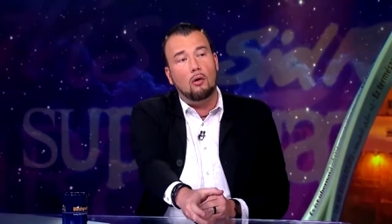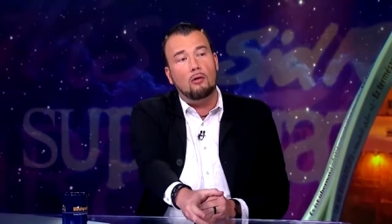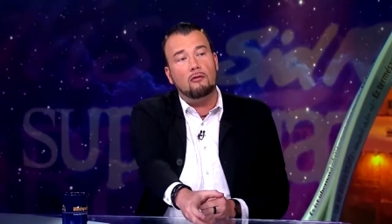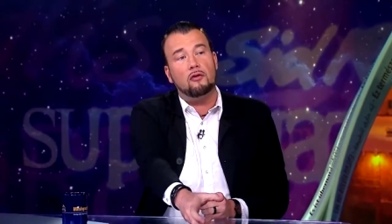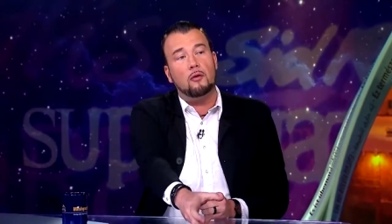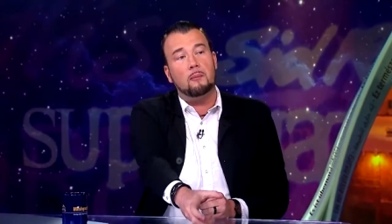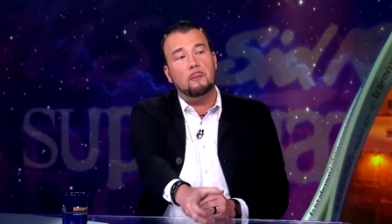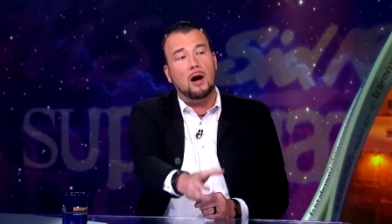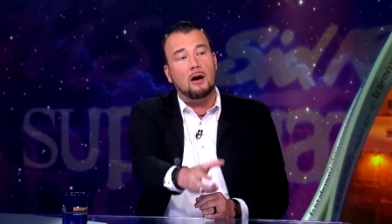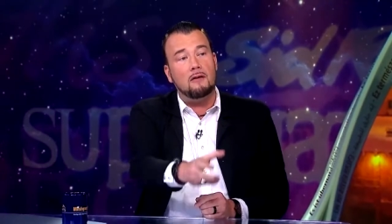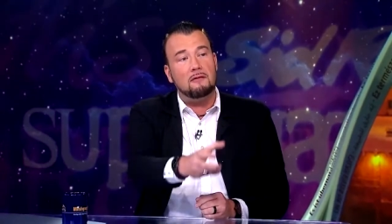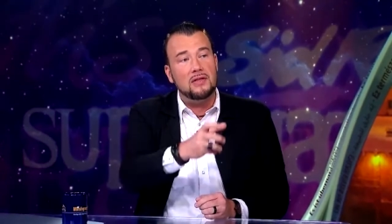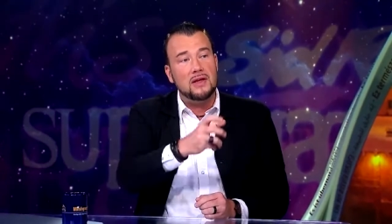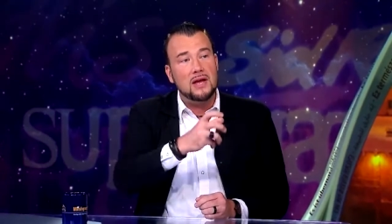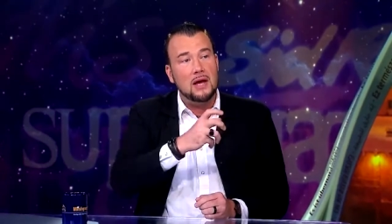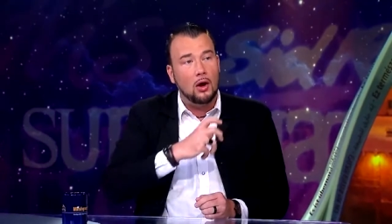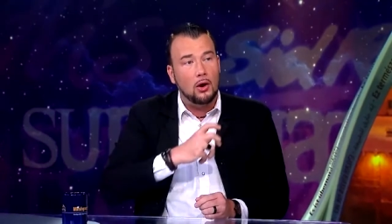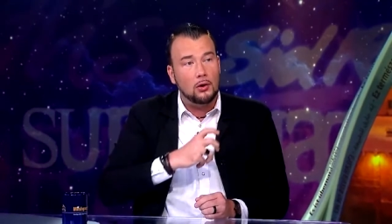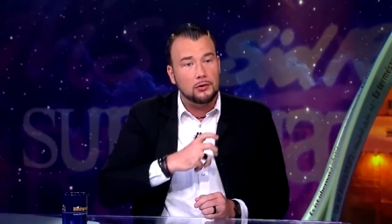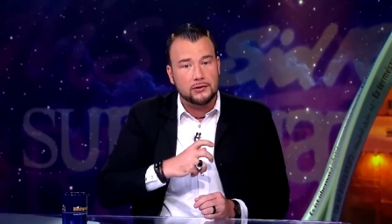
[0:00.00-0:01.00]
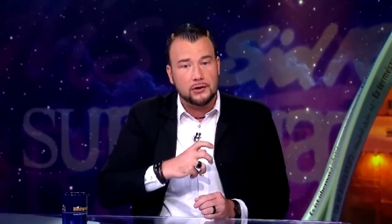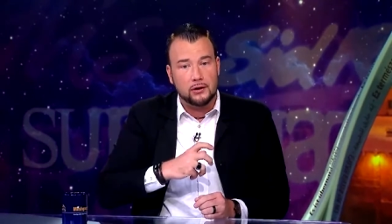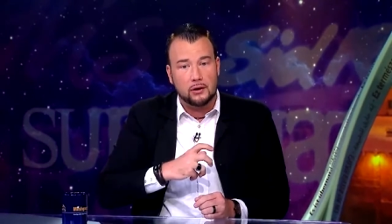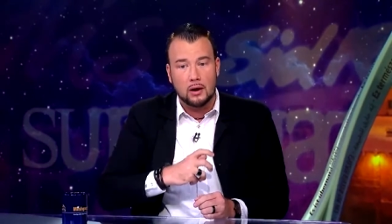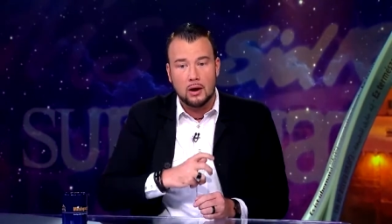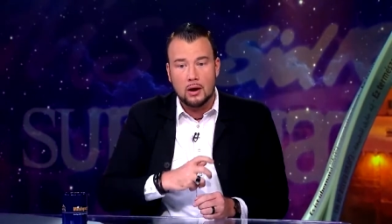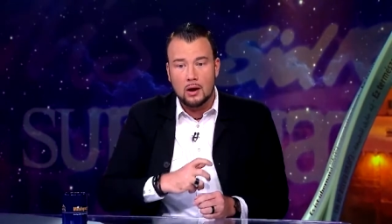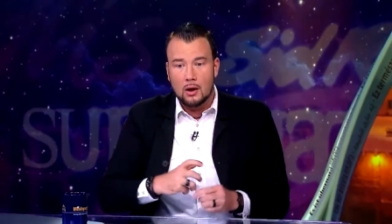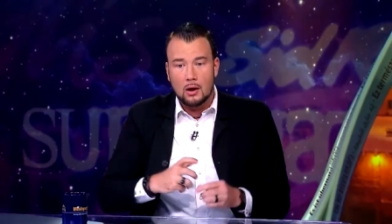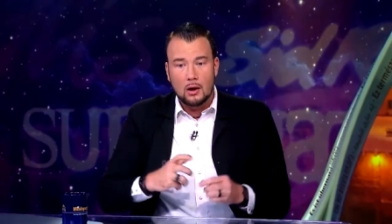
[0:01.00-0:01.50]
from off the altar.
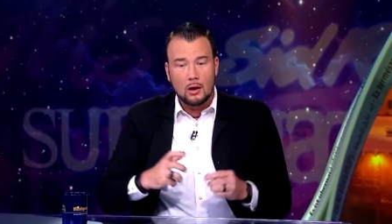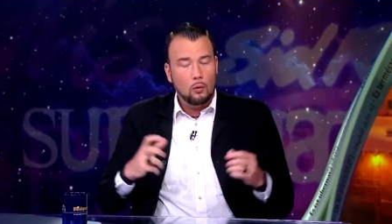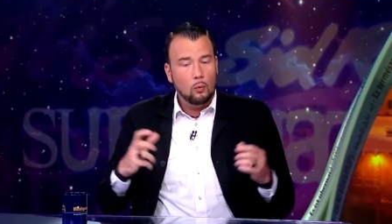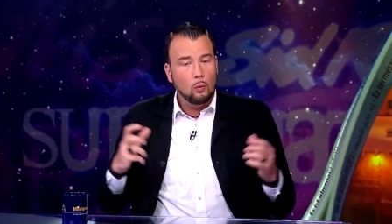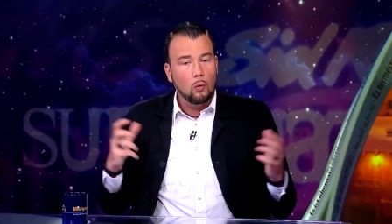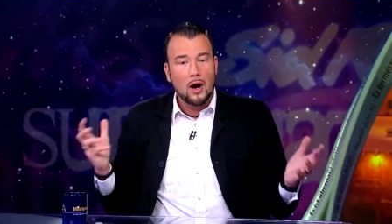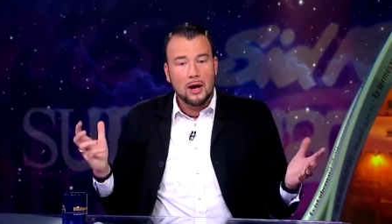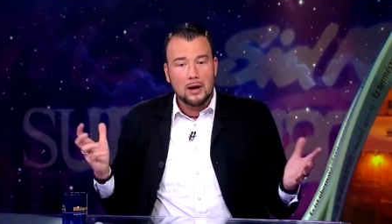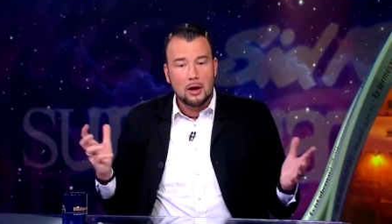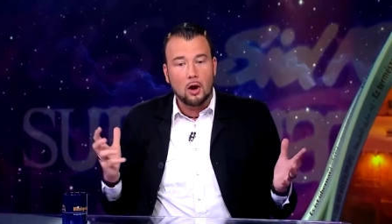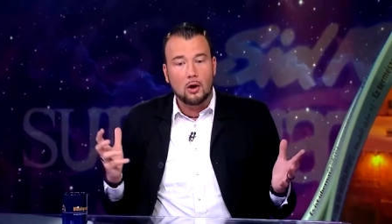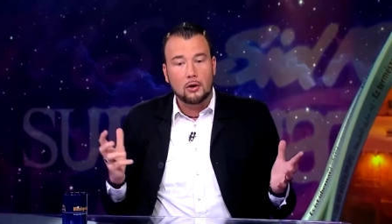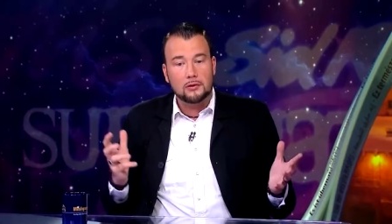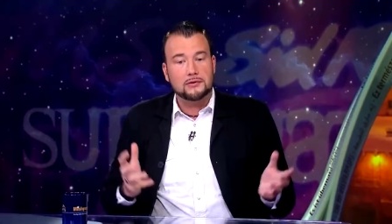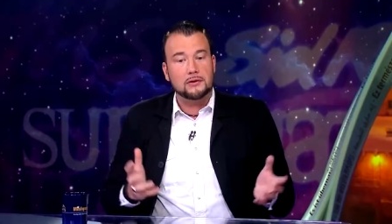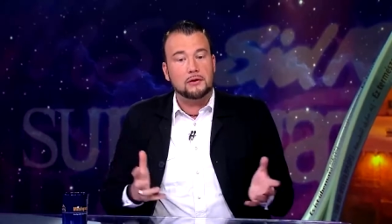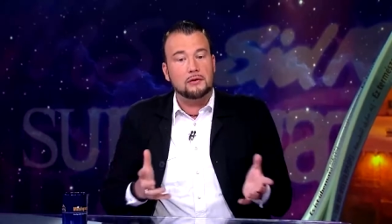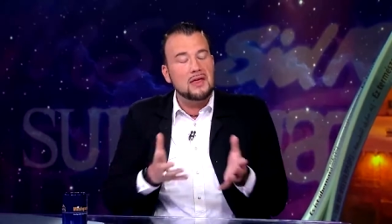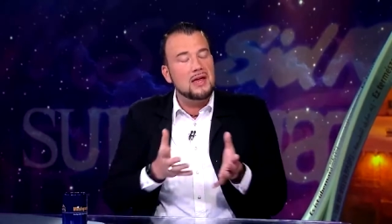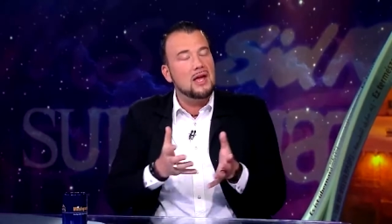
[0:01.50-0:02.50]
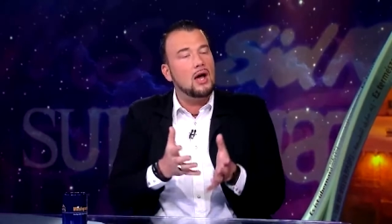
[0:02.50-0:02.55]
What altar? The